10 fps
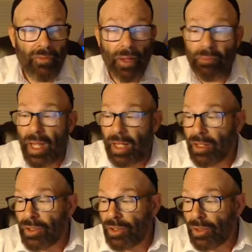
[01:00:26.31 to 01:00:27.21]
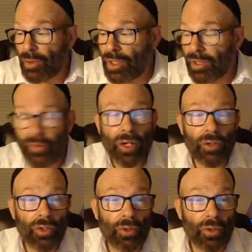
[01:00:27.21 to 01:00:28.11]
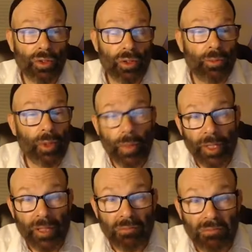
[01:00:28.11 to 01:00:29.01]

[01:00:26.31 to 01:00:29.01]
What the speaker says: find many of the students of our KosherTorah school to be women.